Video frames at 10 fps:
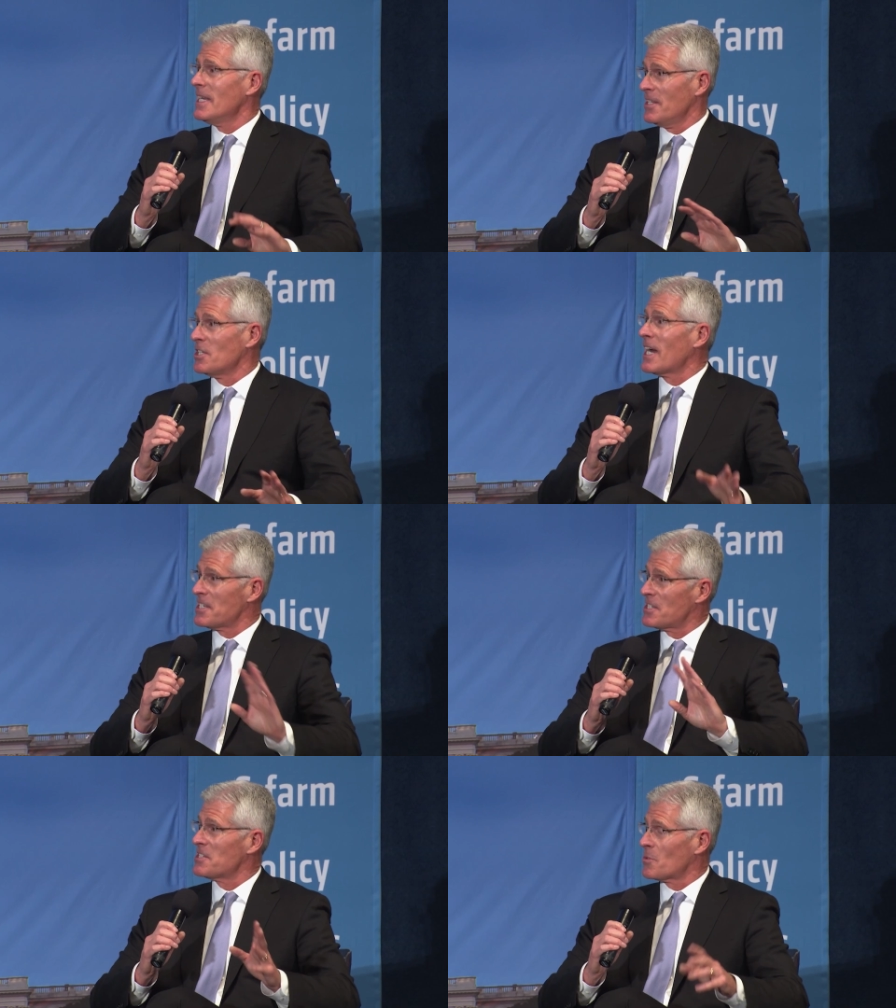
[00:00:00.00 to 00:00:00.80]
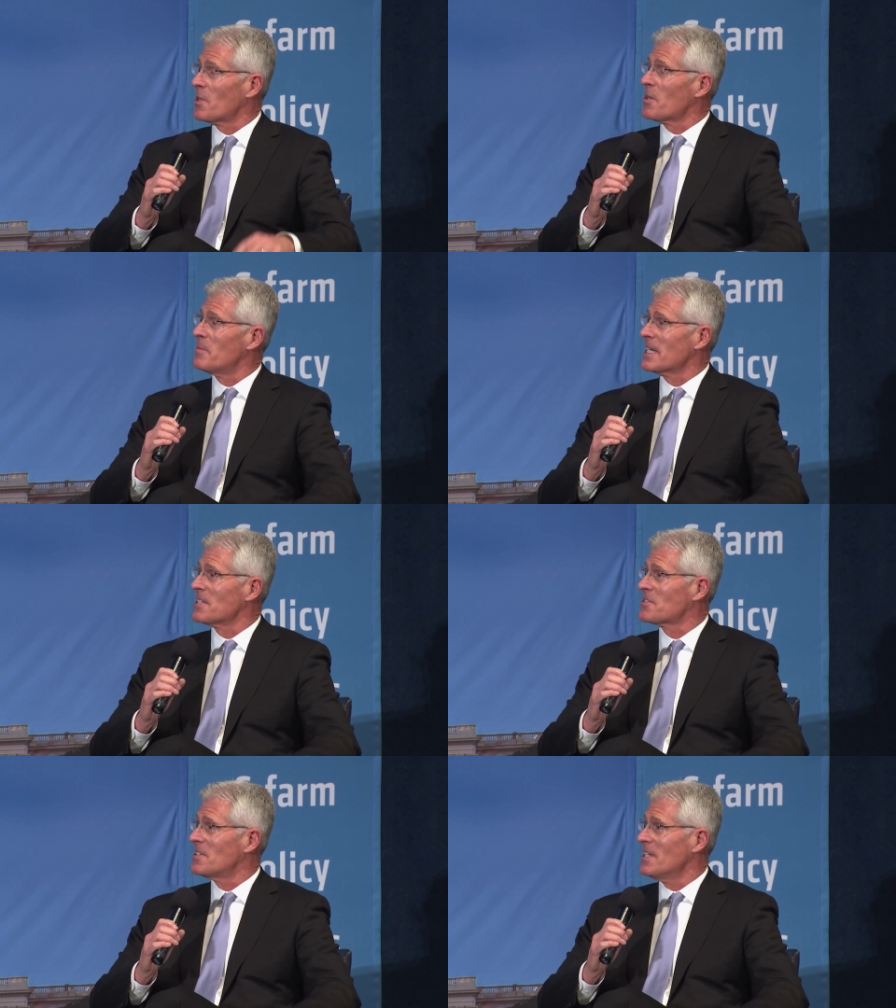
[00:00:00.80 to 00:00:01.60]
in the United States and one of the
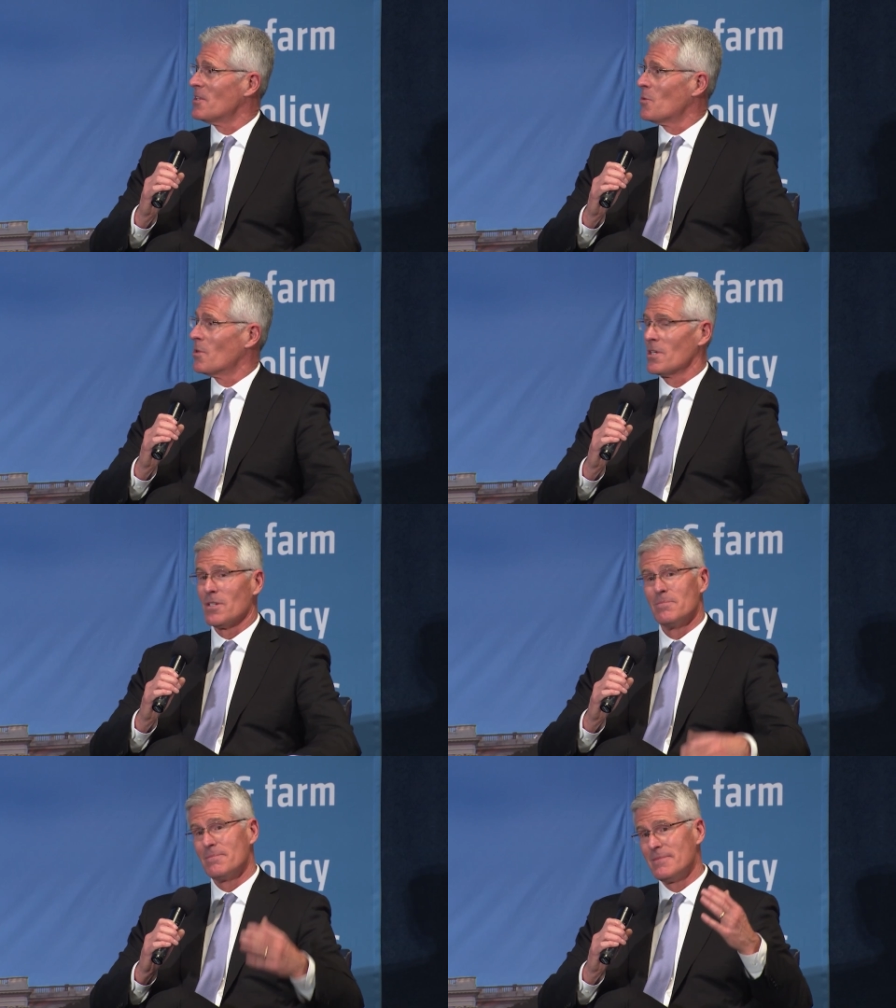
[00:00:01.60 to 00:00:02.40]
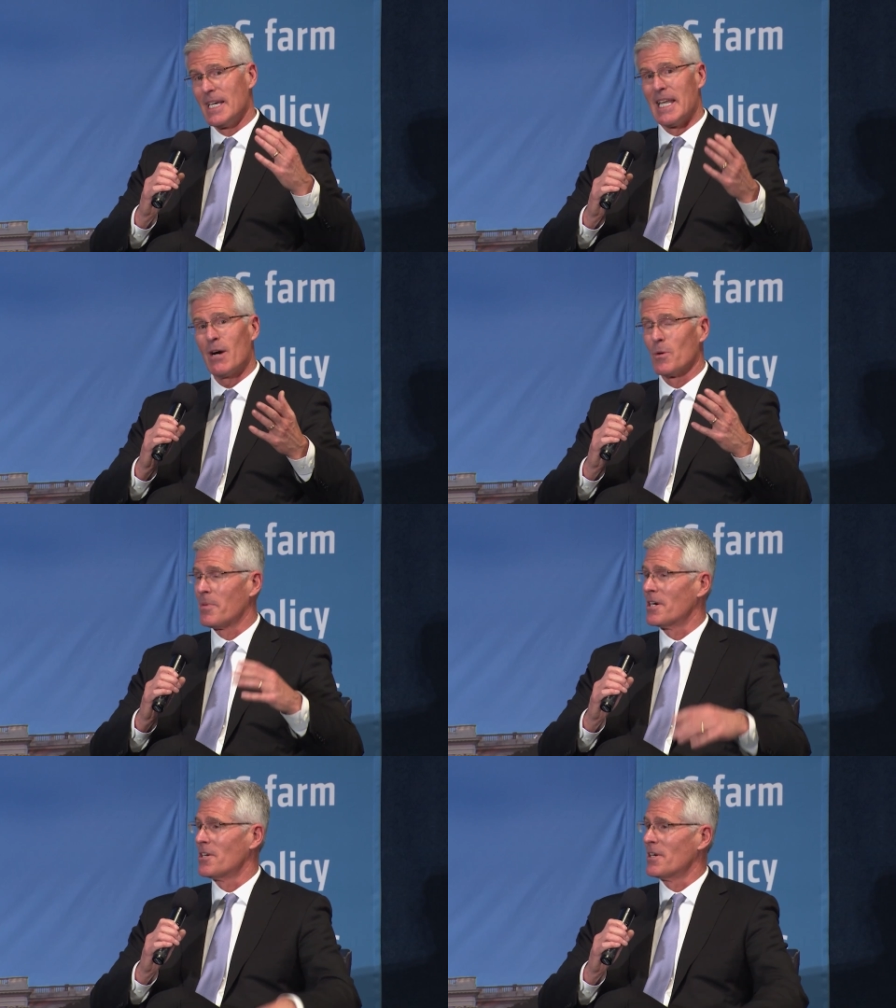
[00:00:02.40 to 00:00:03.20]
biggest in the world. And now we're
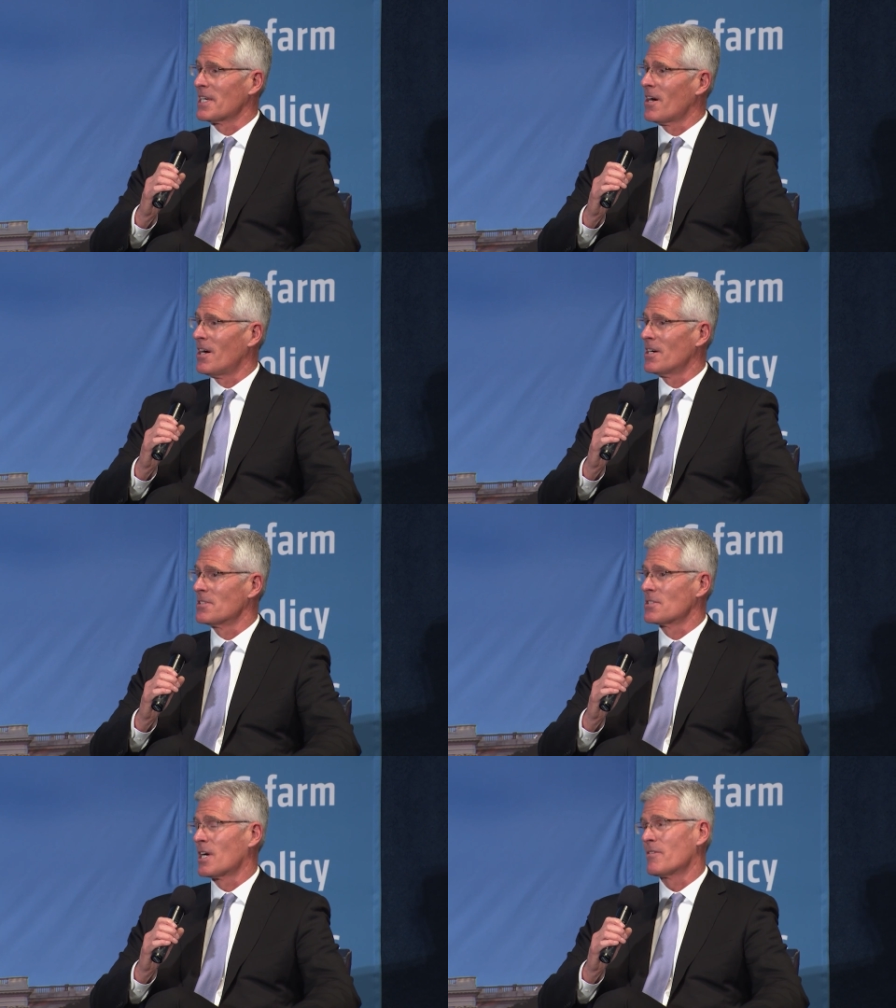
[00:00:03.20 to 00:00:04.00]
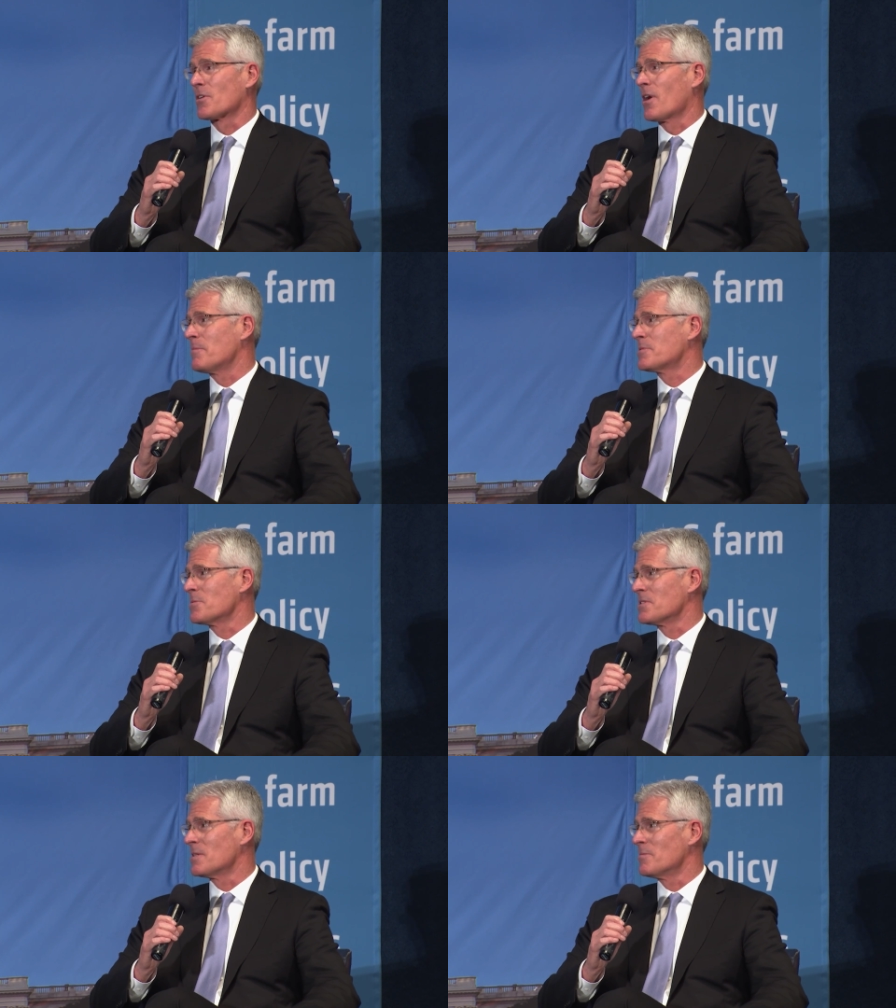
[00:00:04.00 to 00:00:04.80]
partnering on cover crops
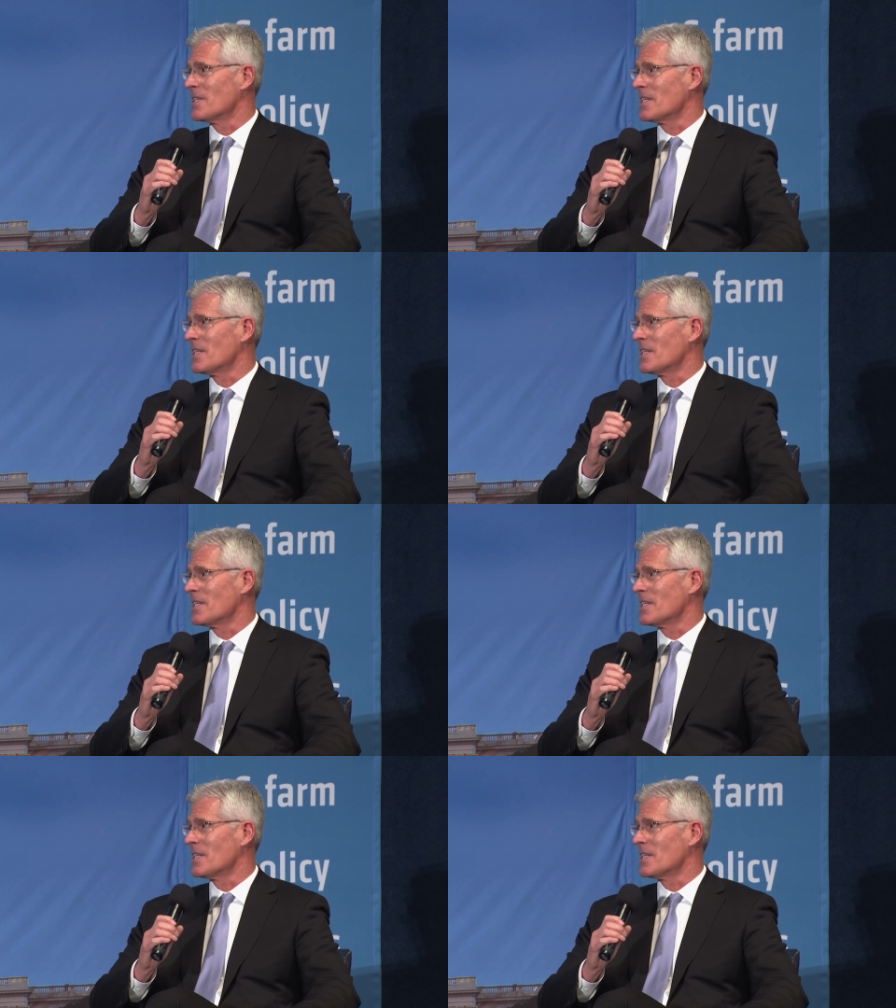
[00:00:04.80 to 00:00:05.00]
with some of the